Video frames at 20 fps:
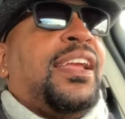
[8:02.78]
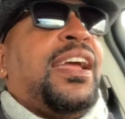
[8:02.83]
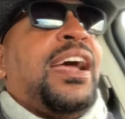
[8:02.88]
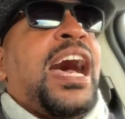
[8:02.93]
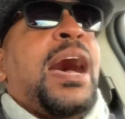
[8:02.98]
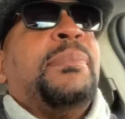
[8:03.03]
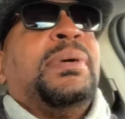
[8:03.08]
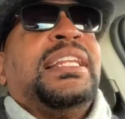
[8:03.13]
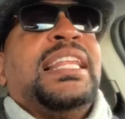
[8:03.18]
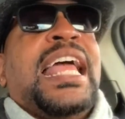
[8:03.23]

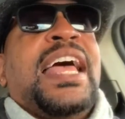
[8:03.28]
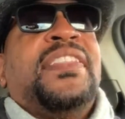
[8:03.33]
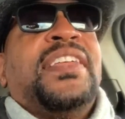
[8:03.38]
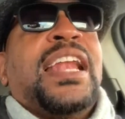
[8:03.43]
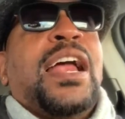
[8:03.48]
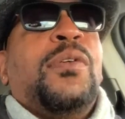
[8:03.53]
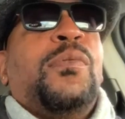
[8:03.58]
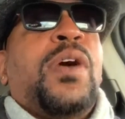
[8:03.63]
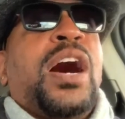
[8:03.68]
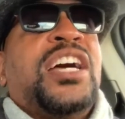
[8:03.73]
I'm glad that
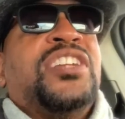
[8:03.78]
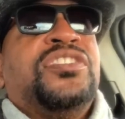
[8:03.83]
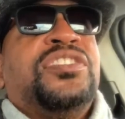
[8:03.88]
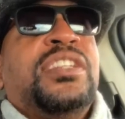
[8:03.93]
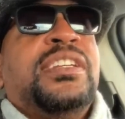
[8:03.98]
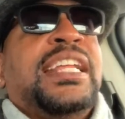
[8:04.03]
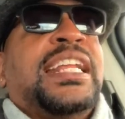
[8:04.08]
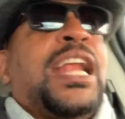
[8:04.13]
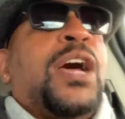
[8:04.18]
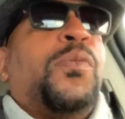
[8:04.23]
I watched
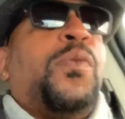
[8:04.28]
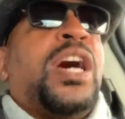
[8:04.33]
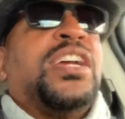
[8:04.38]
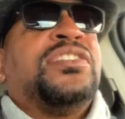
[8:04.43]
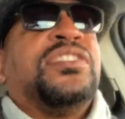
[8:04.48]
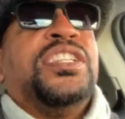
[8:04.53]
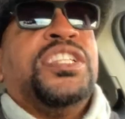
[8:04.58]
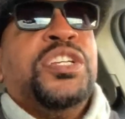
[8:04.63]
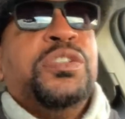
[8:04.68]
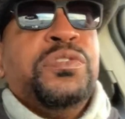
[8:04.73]
it and I
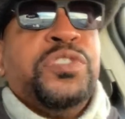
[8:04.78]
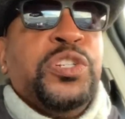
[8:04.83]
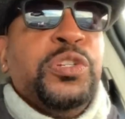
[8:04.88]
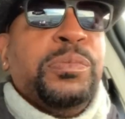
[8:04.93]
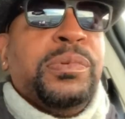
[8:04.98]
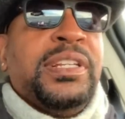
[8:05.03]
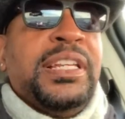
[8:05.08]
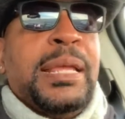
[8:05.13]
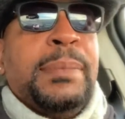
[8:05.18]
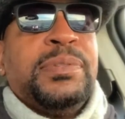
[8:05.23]
watched the
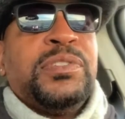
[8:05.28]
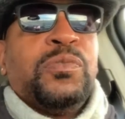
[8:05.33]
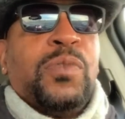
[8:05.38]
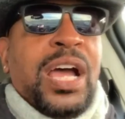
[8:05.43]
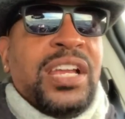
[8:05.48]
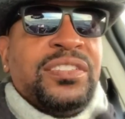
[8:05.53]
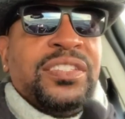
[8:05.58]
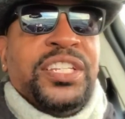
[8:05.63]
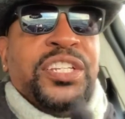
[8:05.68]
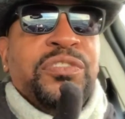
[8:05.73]
YouTube clips.
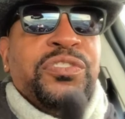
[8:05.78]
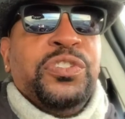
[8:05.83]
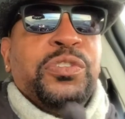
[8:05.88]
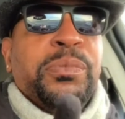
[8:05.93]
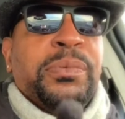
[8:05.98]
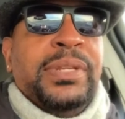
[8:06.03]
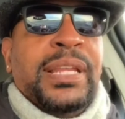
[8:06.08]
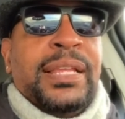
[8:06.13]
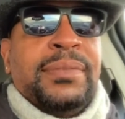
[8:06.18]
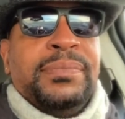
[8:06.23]
Watch the
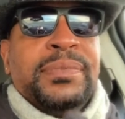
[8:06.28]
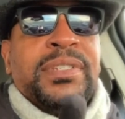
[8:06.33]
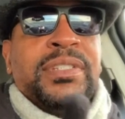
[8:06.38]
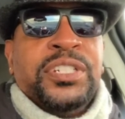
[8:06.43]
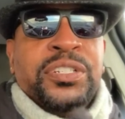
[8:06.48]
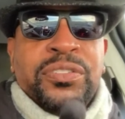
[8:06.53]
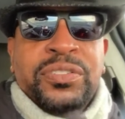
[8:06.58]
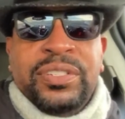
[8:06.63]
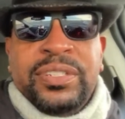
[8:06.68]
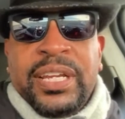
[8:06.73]
YouTube clips.
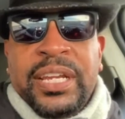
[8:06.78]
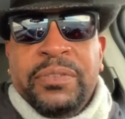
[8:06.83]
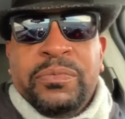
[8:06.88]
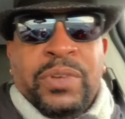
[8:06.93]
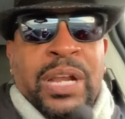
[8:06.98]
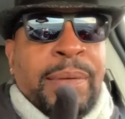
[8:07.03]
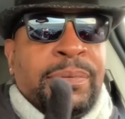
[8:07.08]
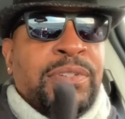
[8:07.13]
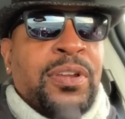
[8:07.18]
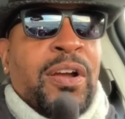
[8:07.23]
You'll see
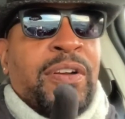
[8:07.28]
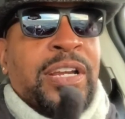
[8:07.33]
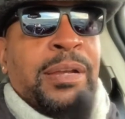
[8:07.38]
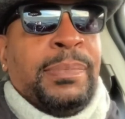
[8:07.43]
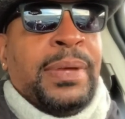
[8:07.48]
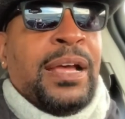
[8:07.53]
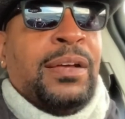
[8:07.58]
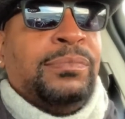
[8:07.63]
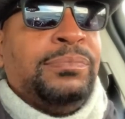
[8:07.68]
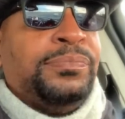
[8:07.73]
what I'm talking about.